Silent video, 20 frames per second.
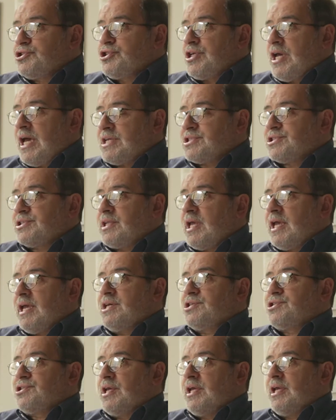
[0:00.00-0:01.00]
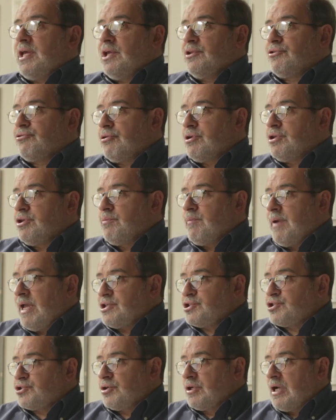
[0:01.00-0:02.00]
just as a
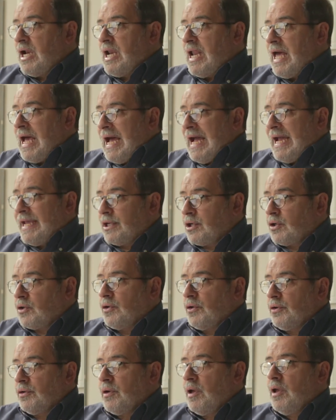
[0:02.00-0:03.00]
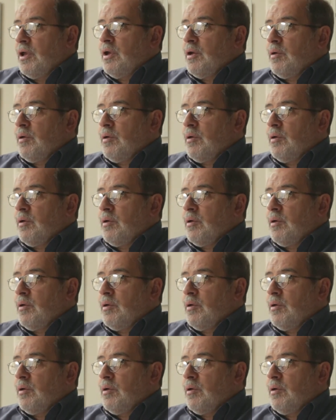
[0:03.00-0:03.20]
three-dimensional icon,